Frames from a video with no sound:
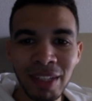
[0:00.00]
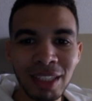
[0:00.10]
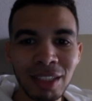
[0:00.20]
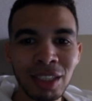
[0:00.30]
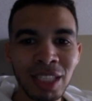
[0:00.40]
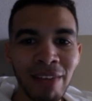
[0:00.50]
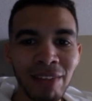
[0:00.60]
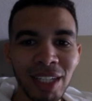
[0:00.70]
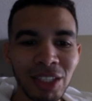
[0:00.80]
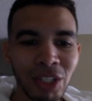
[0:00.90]

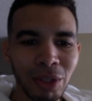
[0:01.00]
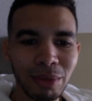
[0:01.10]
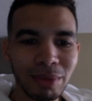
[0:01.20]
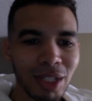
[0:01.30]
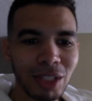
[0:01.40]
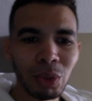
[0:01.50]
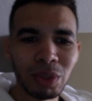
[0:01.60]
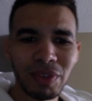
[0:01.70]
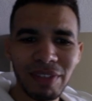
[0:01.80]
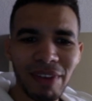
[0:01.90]
saving, $255 to
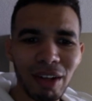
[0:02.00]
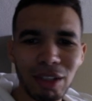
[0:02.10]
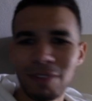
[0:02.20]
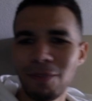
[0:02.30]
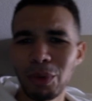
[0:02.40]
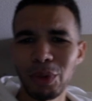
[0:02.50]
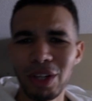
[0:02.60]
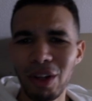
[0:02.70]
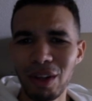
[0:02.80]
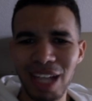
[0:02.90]

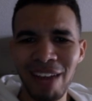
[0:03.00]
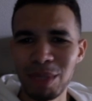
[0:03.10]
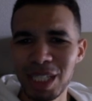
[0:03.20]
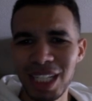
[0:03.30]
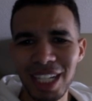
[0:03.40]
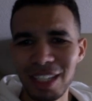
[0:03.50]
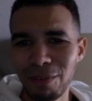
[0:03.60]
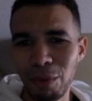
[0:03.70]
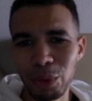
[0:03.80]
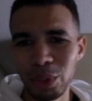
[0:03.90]
$430, everyone's gonna take the
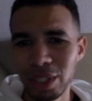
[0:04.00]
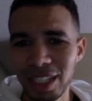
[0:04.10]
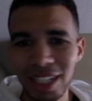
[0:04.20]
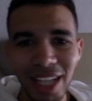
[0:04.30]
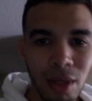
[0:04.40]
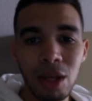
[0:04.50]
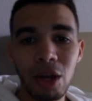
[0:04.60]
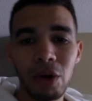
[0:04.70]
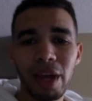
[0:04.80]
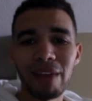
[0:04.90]
$430.
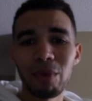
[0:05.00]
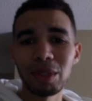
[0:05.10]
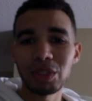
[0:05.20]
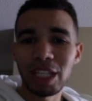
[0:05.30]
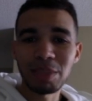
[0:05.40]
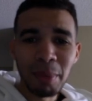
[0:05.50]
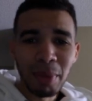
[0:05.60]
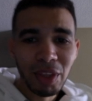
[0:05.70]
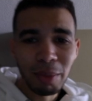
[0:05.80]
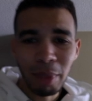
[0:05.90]
Okay, everyone. So that's my
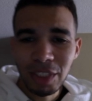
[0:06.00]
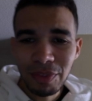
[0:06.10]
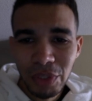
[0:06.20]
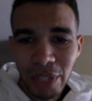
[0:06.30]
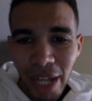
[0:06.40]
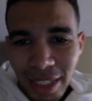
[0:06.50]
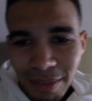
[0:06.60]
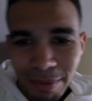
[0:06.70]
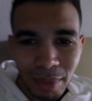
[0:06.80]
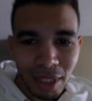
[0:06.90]
monthly budget for you guys.
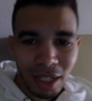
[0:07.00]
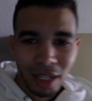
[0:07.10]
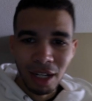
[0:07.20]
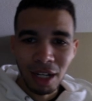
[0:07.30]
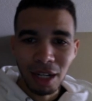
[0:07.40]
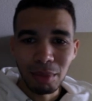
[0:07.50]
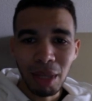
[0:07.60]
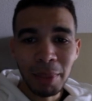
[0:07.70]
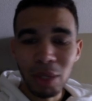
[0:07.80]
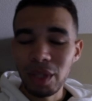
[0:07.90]

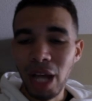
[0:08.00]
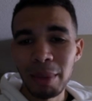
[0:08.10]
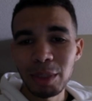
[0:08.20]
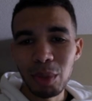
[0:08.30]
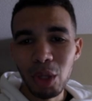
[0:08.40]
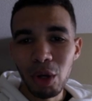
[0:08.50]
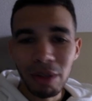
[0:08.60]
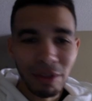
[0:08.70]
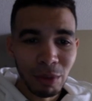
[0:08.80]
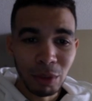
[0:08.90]
Let me know in the comments below
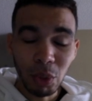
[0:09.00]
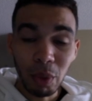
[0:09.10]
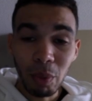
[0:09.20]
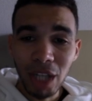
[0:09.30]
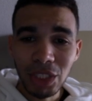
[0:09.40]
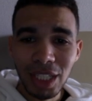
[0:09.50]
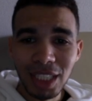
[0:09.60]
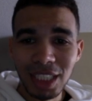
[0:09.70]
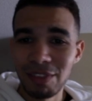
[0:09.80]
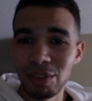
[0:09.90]
if you enjoyed watching
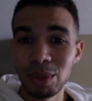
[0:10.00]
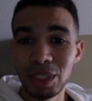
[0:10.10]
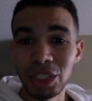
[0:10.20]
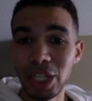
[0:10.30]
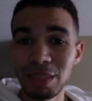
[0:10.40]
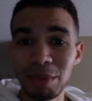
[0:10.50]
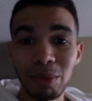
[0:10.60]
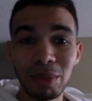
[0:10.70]
this and if you suggest me,